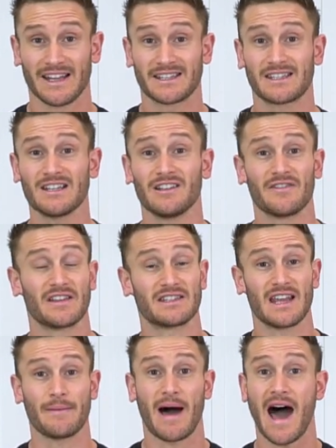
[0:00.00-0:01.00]
it's still on the
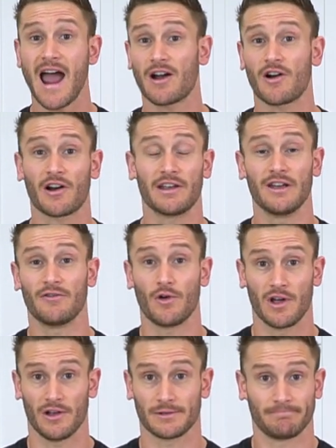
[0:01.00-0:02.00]
same hierarchy of
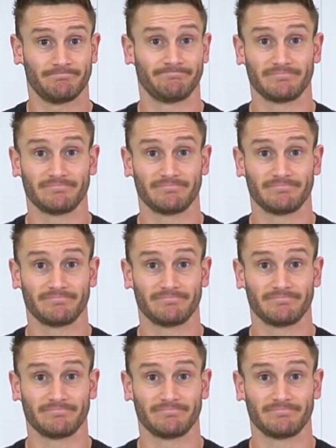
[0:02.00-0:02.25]
oils.